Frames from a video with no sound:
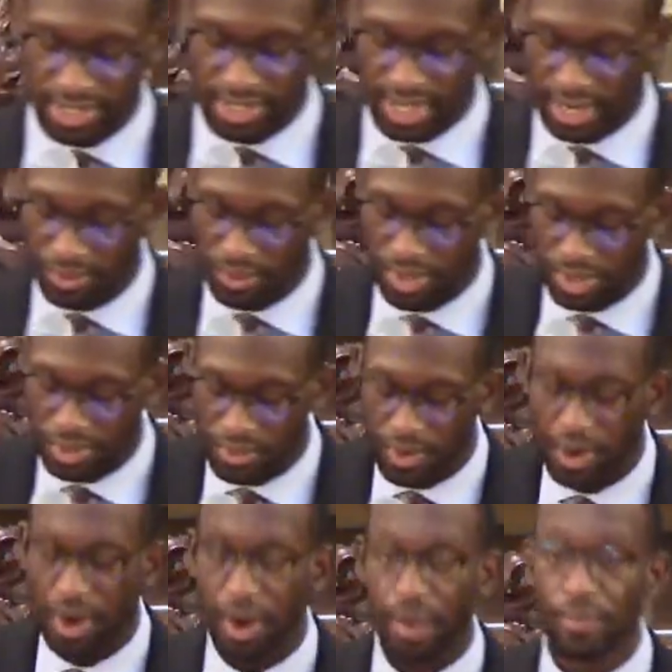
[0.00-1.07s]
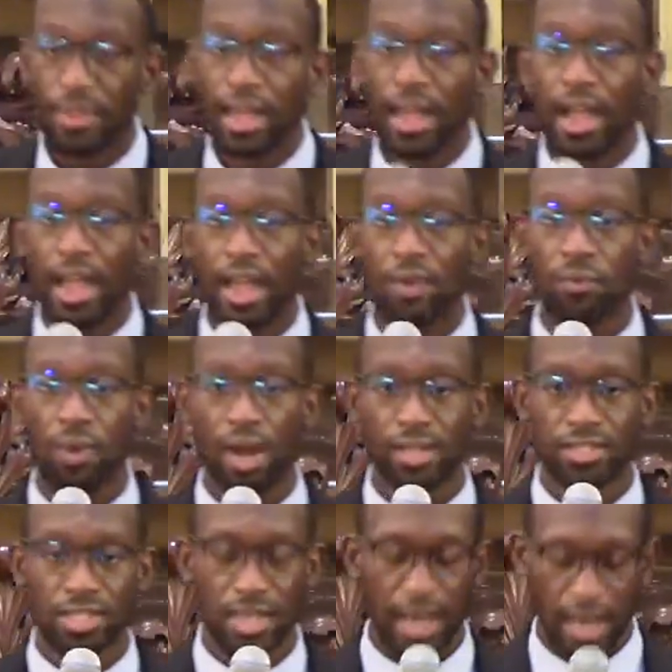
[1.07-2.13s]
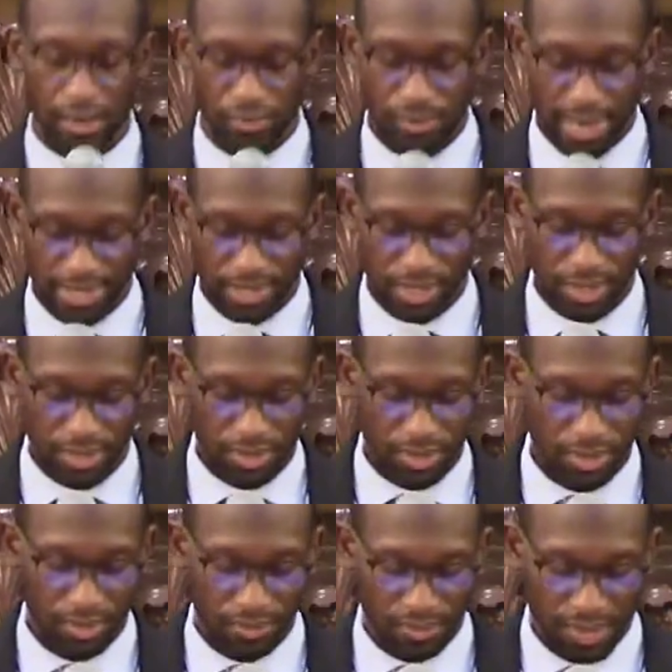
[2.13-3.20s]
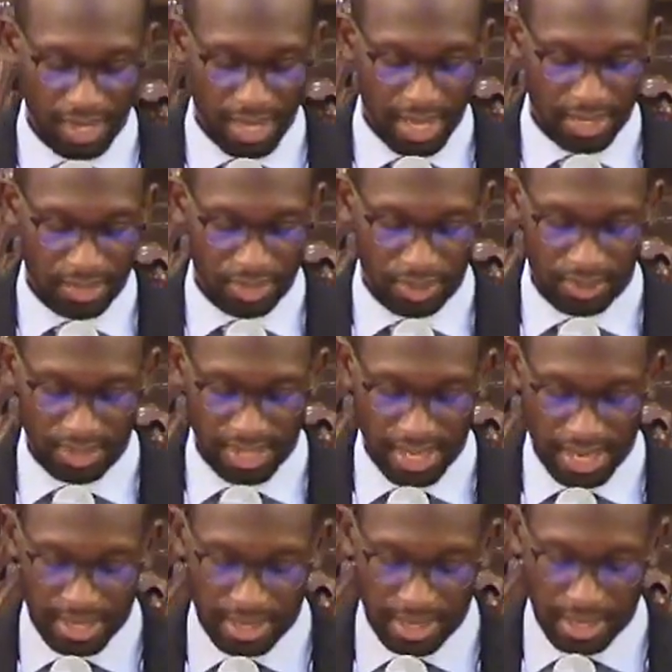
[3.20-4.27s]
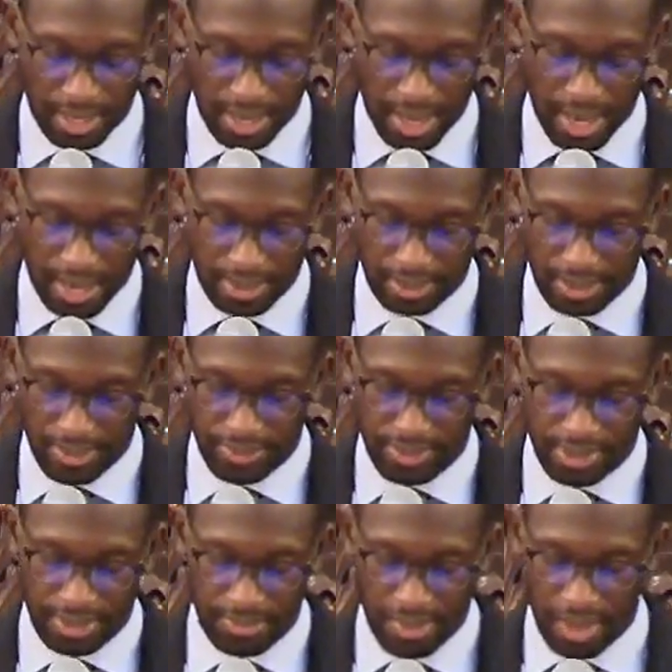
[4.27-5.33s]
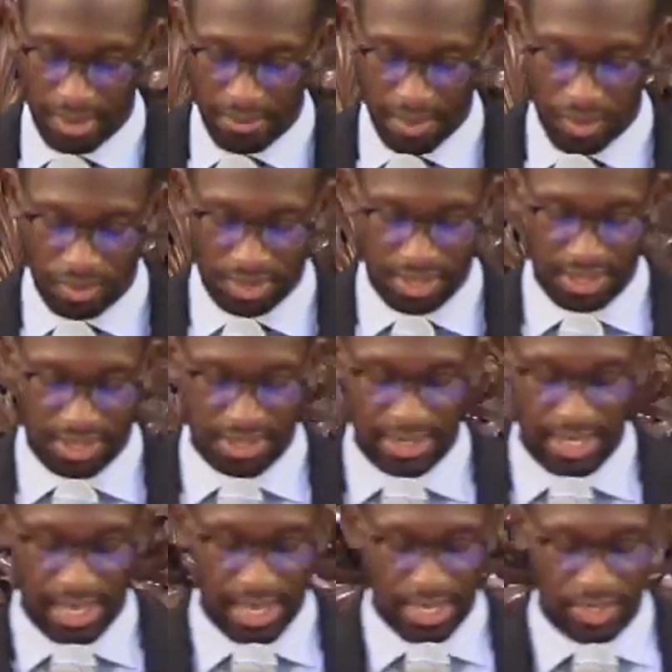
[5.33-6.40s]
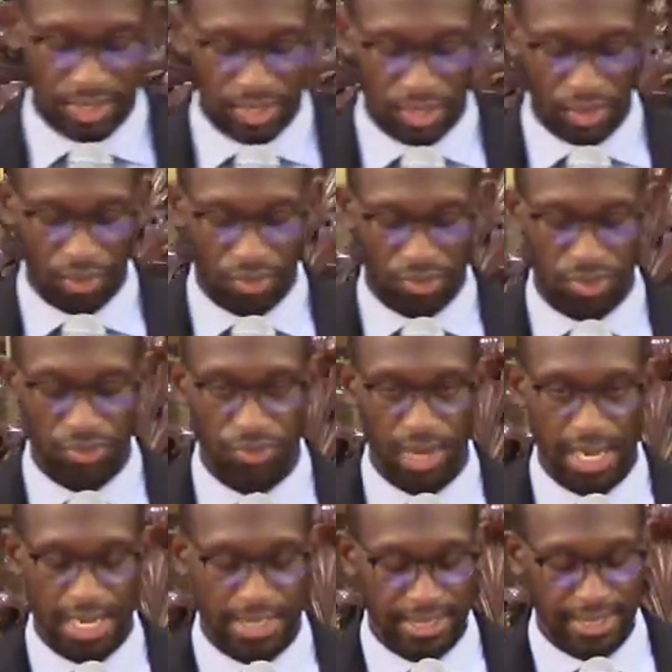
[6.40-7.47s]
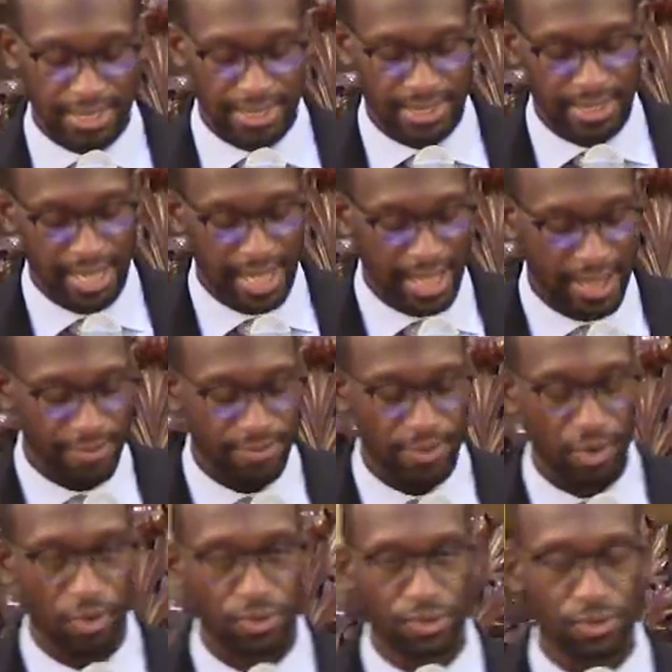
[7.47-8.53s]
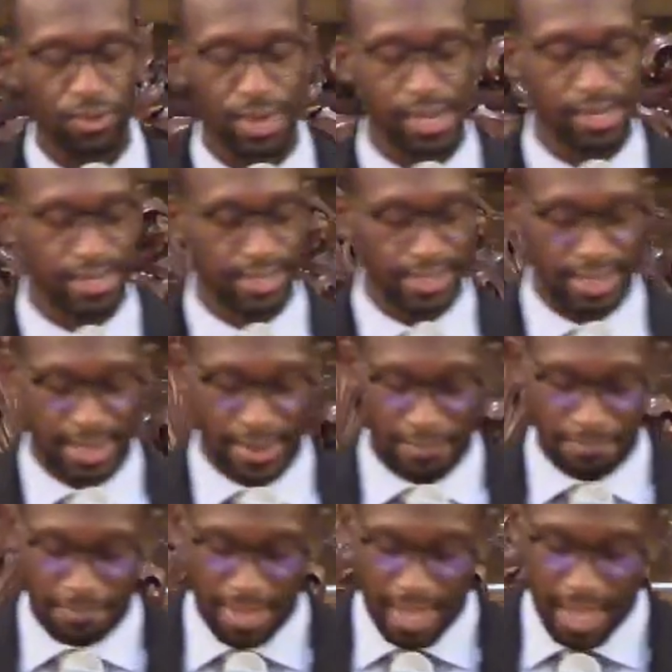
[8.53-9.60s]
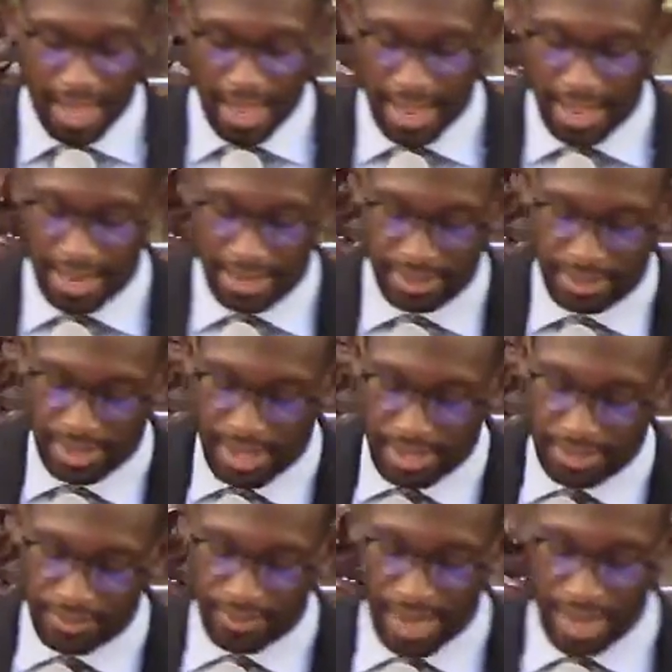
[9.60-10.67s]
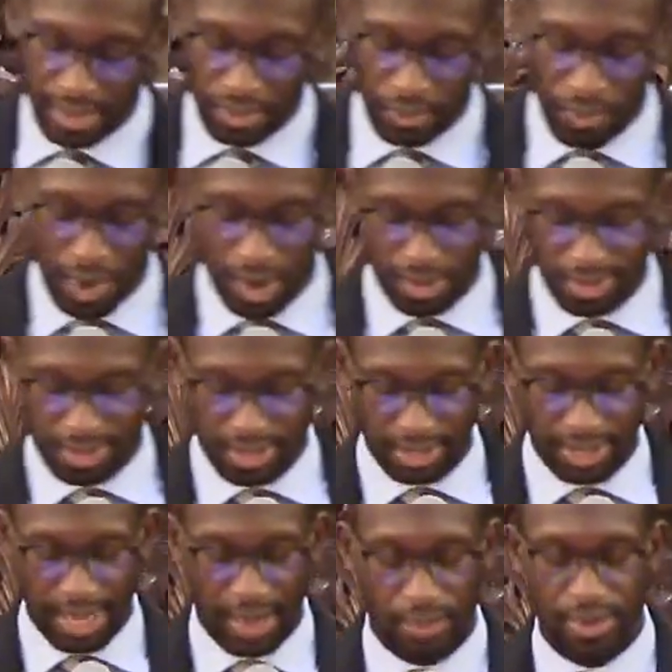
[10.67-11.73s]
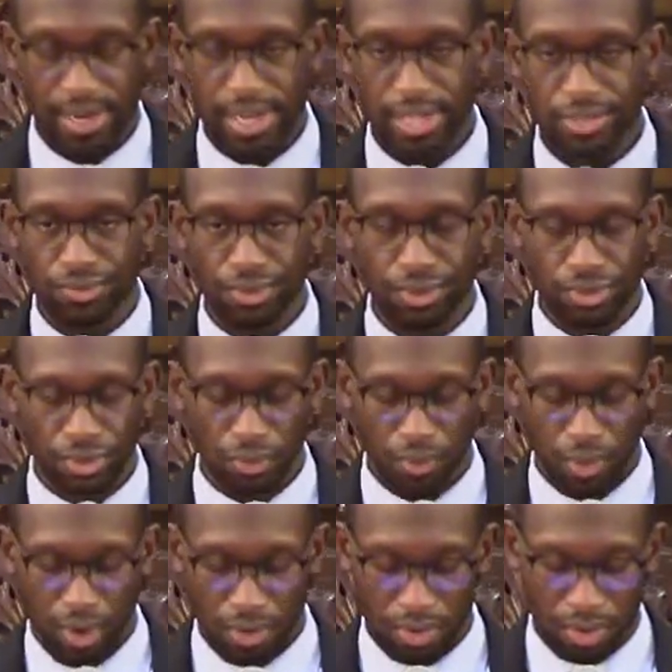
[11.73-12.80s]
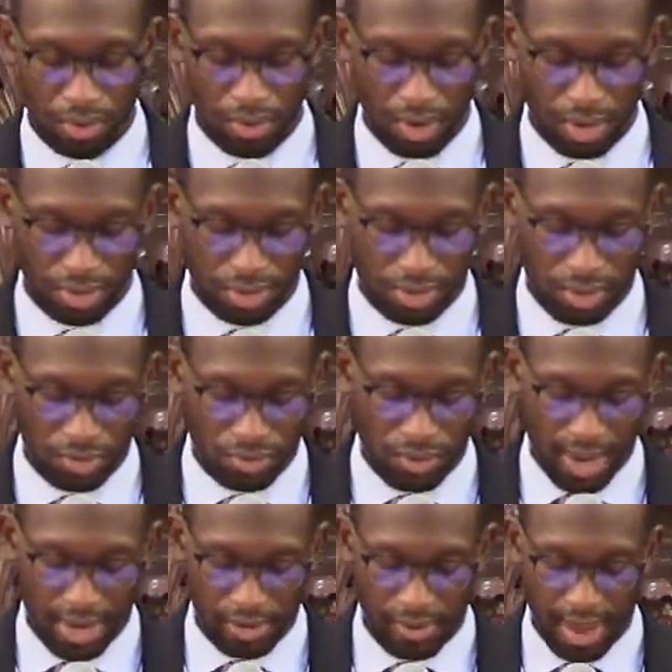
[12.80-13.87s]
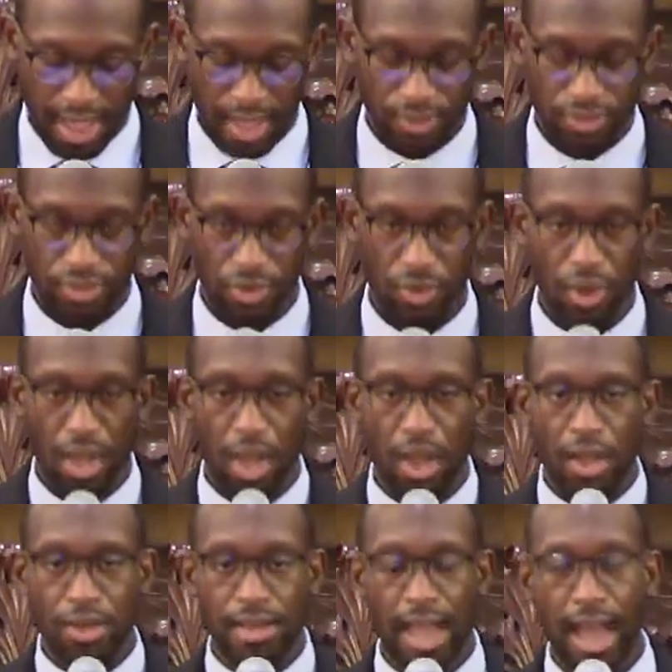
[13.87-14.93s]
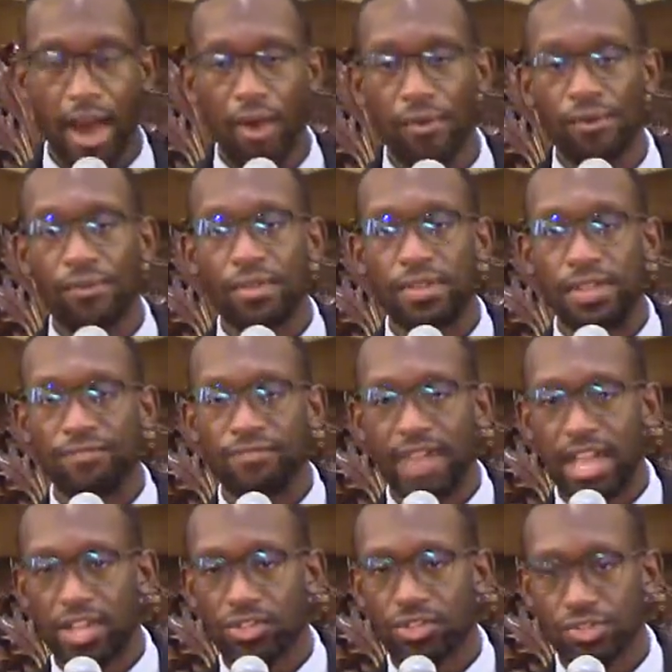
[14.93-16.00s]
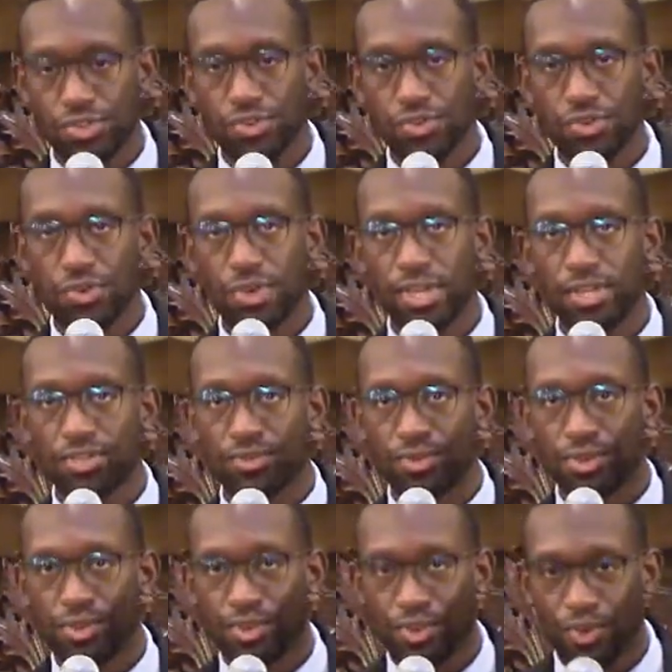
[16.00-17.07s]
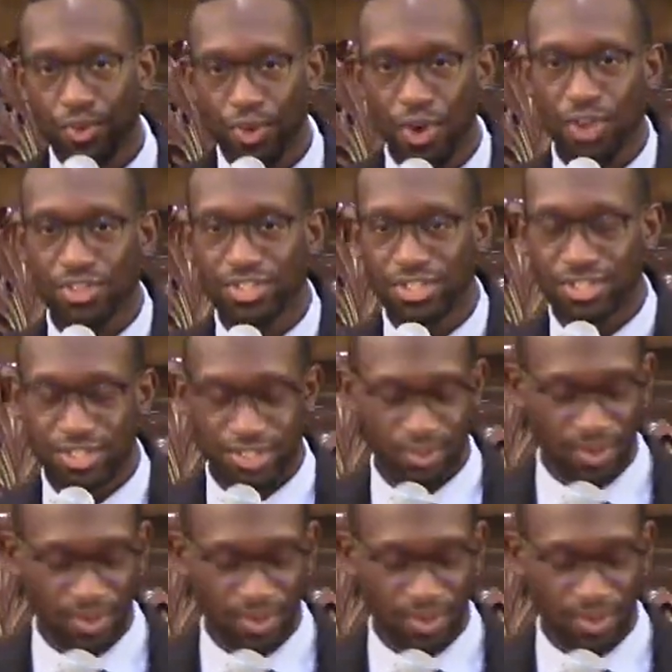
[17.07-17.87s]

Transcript: stand where you are and watch God rescue you. And so then God lifts them up. Moses is told to raise his staff and over the Red Sea and dividing the waters and allowing Israel to walk across on dry ground. So now in phase two, Israel crosses the